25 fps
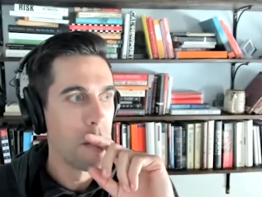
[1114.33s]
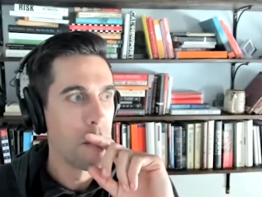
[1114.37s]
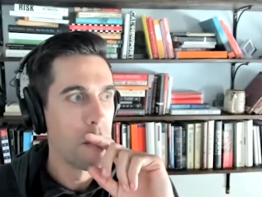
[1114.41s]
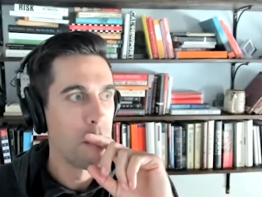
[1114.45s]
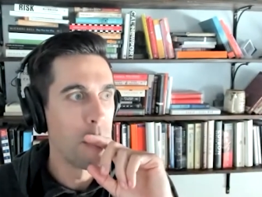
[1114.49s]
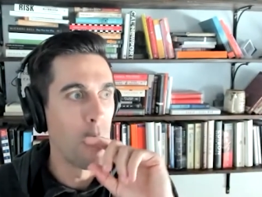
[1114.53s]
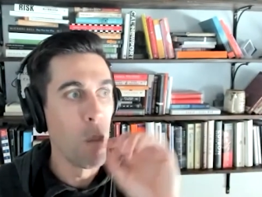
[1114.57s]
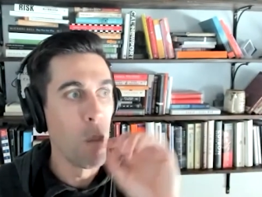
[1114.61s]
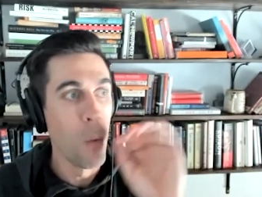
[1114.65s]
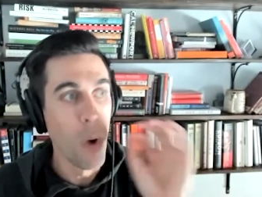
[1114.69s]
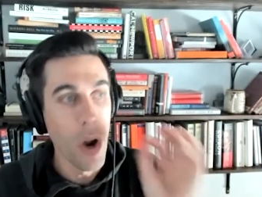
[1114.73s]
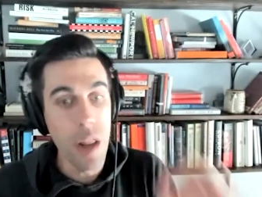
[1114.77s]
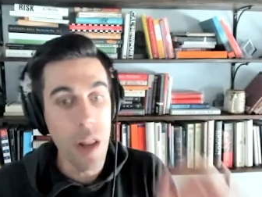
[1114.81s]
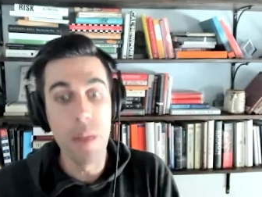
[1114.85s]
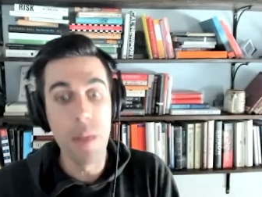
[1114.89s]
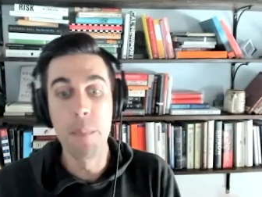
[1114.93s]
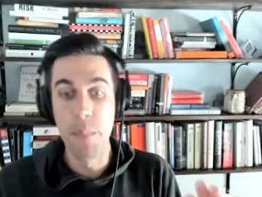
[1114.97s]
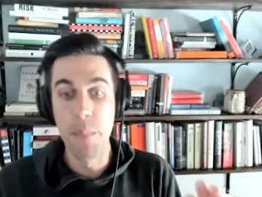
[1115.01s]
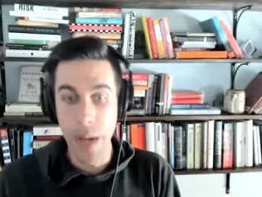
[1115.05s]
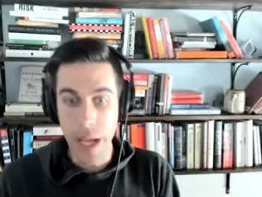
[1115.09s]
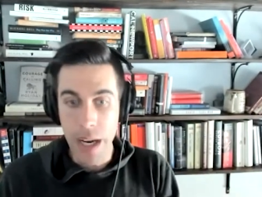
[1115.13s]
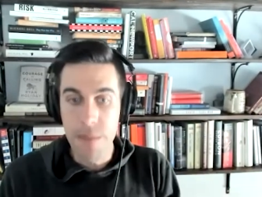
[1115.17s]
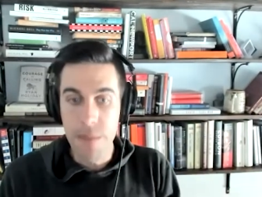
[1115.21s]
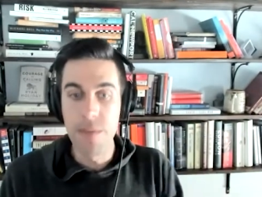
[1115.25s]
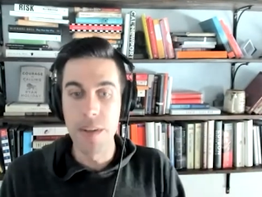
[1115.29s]
but one of the
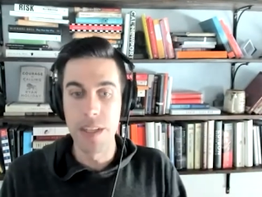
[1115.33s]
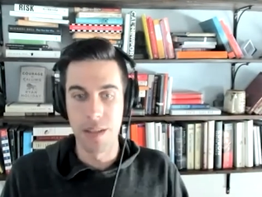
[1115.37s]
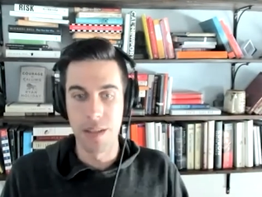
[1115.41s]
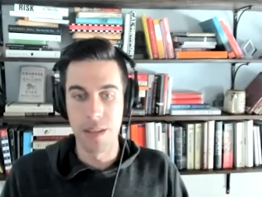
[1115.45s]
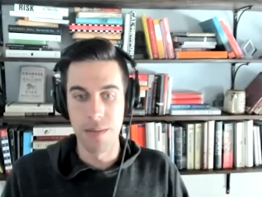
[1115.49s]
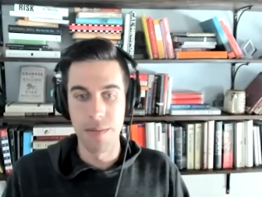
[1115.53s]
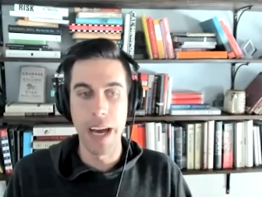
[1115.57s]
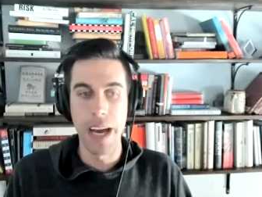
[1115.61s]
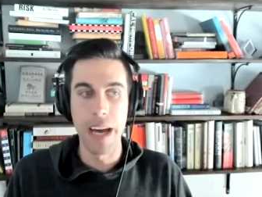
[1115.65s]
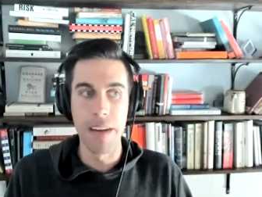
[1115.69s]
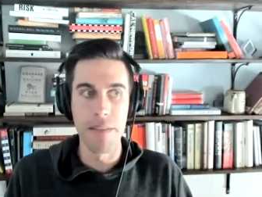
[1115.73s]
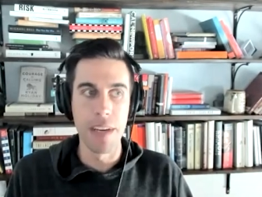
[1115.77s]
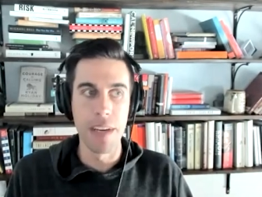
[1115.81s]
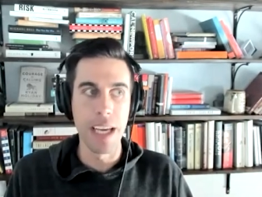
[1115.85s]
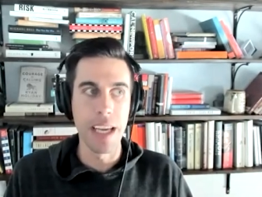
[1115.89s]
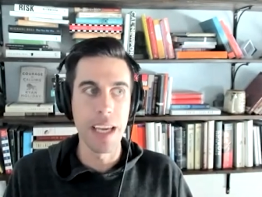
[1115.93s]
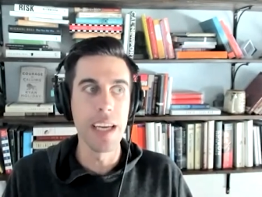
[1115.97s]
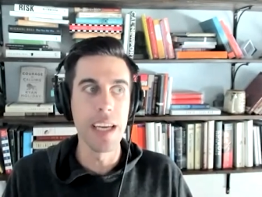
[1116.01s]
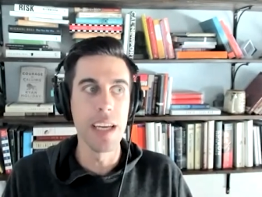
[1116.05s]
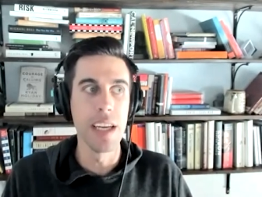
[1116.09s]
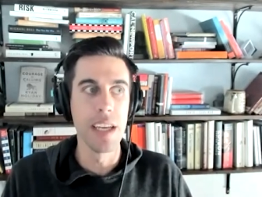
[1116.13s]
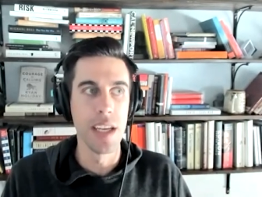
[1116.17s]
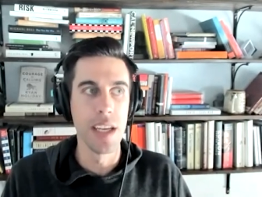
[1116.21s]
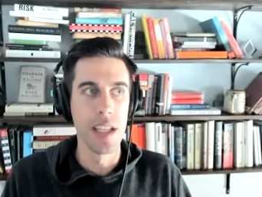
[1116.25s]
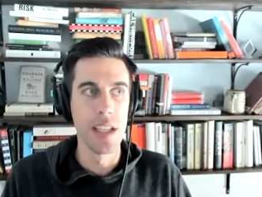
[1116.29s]
benefits of having
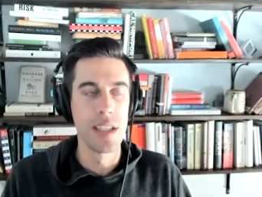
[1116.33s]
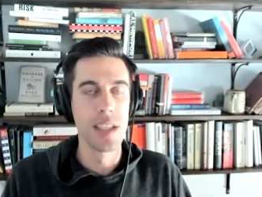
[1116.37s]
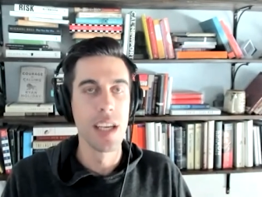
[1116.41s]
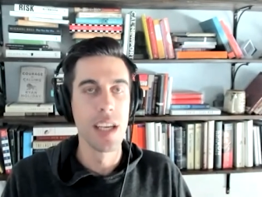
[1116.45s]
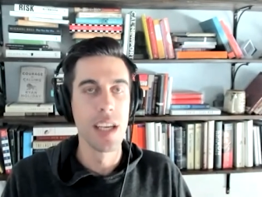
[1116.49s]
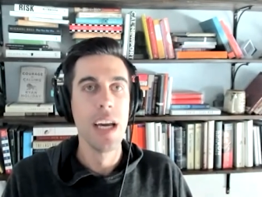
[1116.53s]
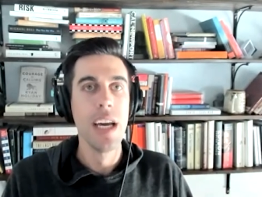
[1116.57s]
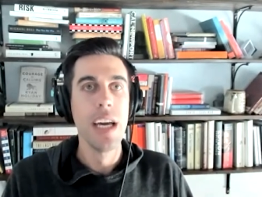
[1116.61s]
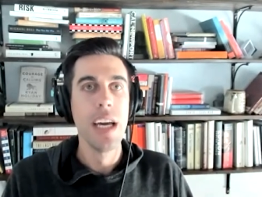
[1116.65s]
kids